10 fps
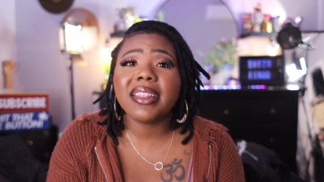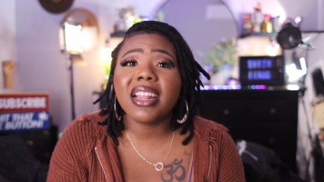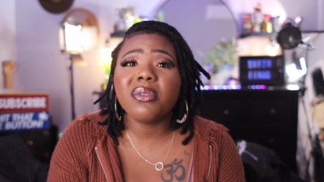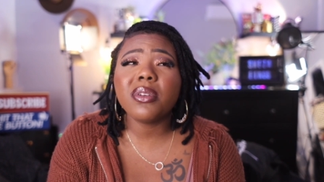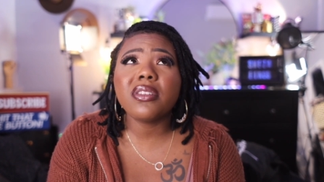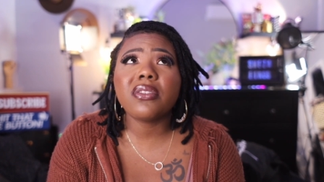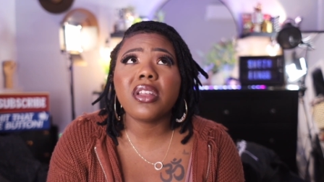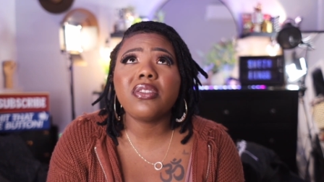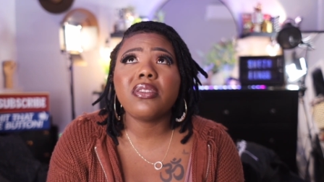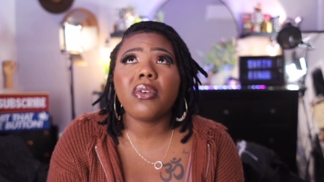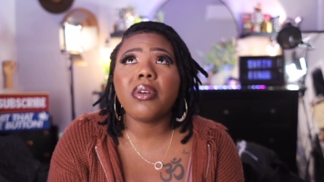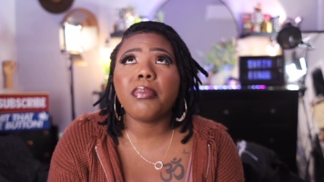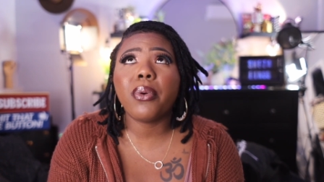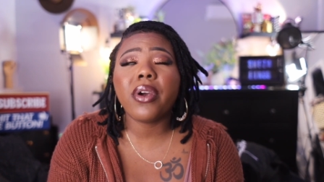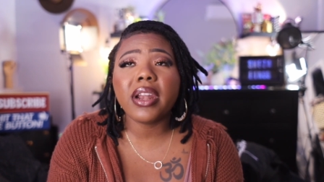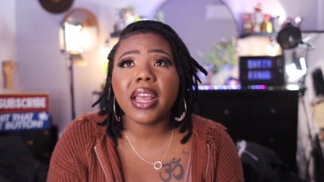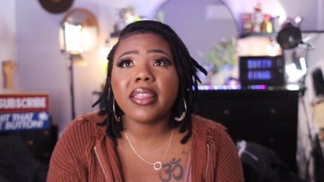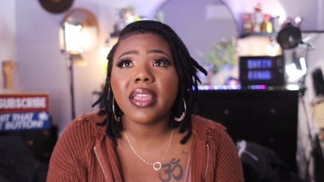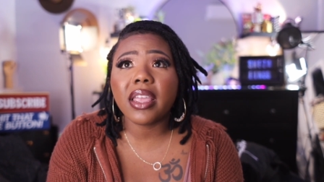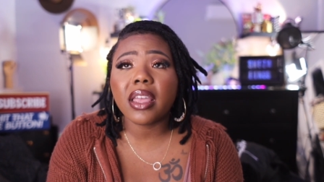That's why it's so important, I
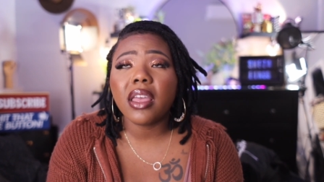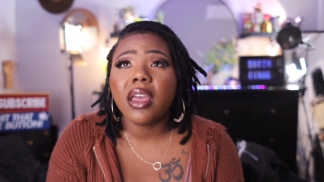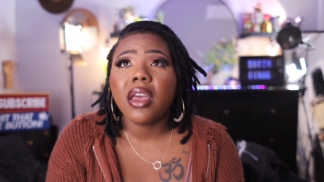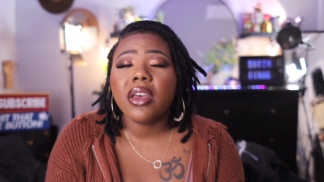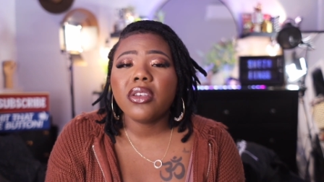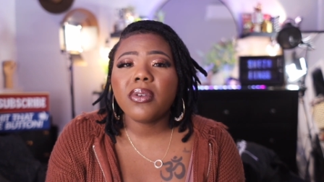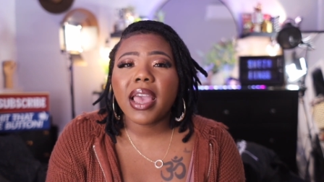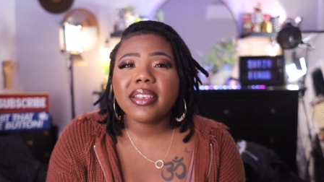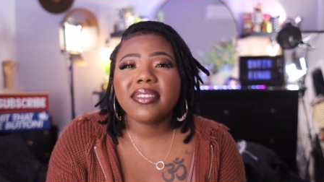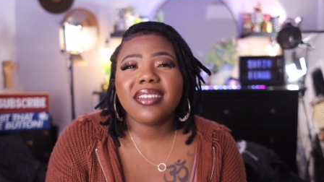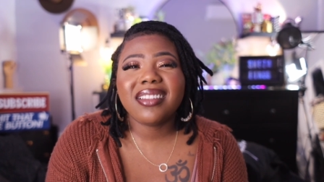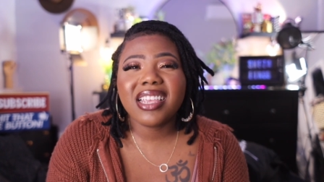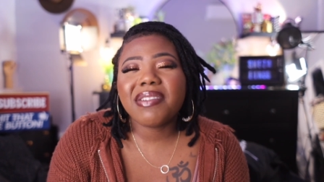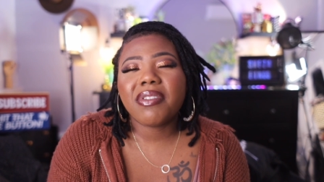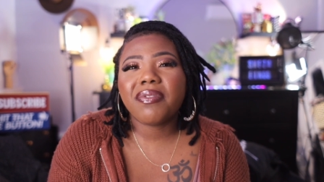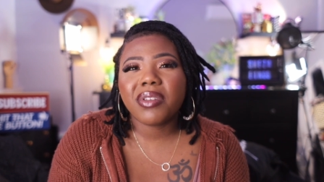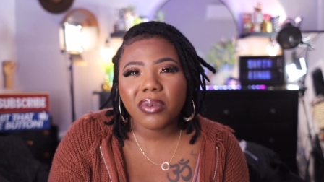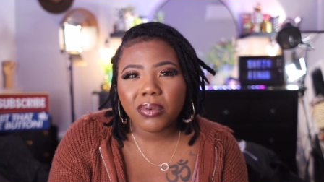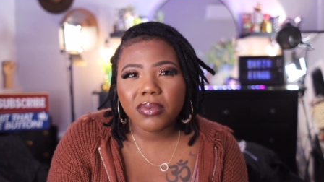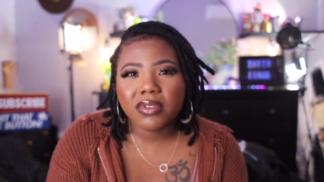think, you guys, to leave
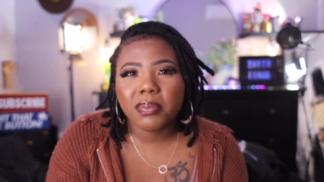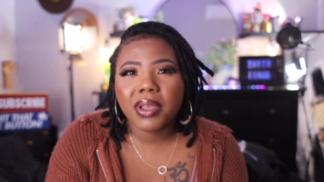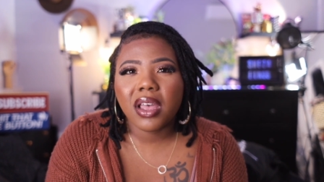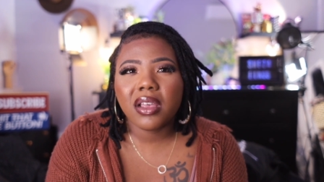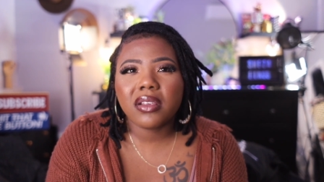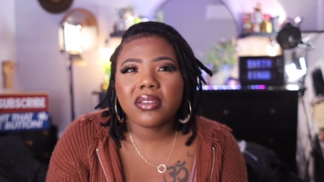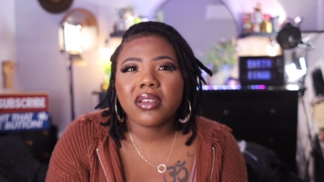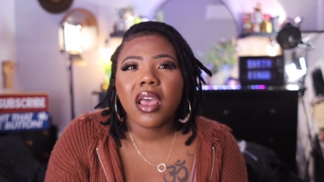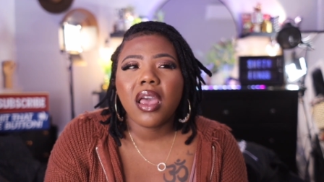reviews, because